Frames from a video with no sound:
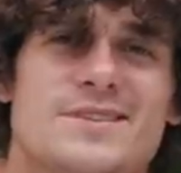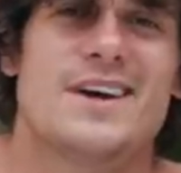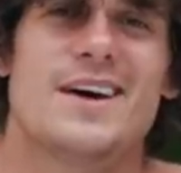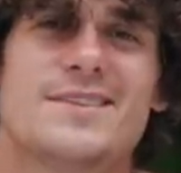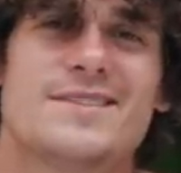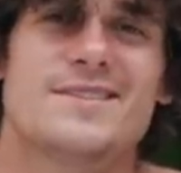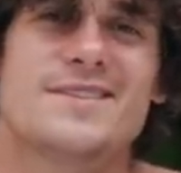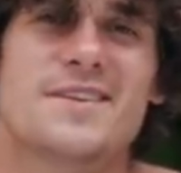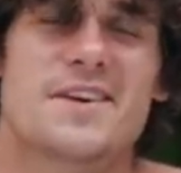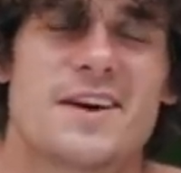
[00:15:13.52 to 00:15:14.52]
side,
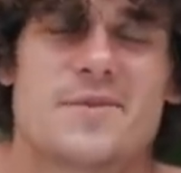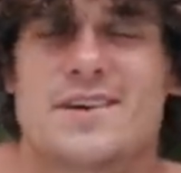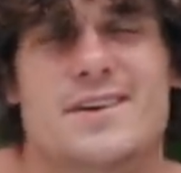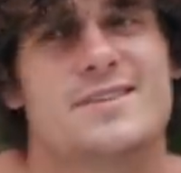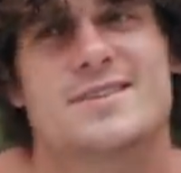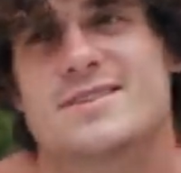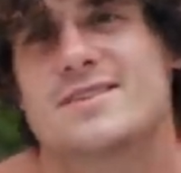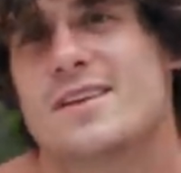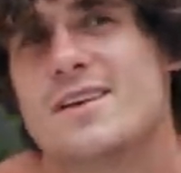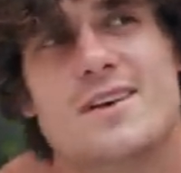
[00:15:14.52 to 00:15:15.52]
okay, because
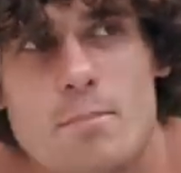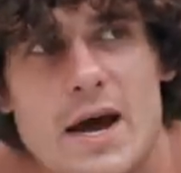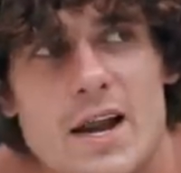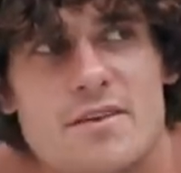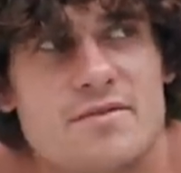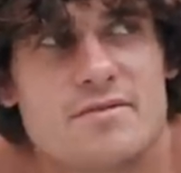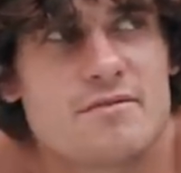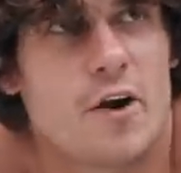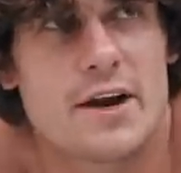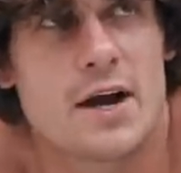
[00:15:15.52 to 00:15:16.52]
my
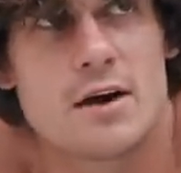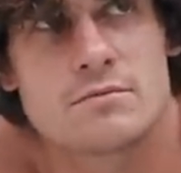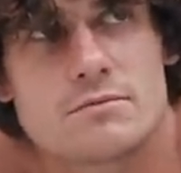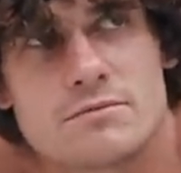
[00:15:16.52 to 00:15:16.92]
life right now.